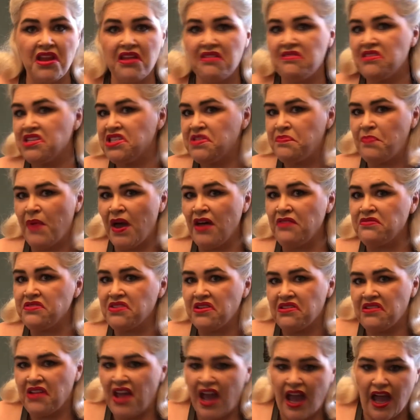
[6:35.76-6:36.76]
Smells
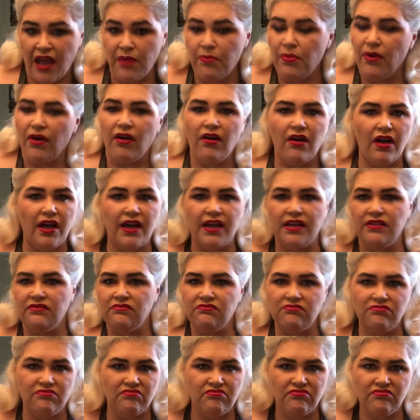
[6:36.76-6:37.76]
okay, but
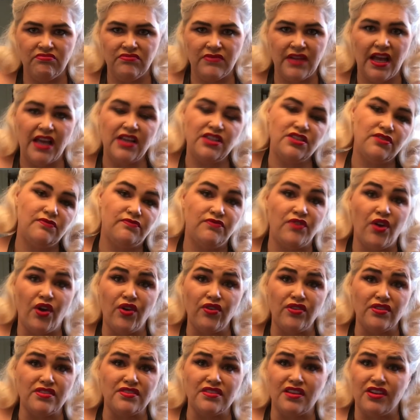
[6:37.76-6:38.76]
as you've
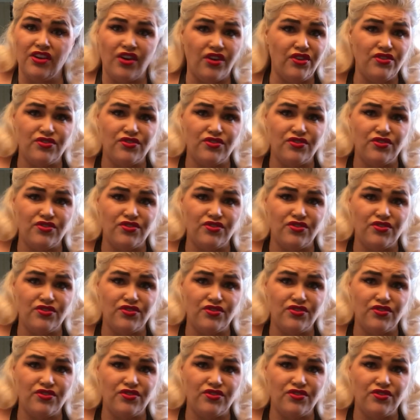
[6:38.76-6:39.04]
noticed, I don't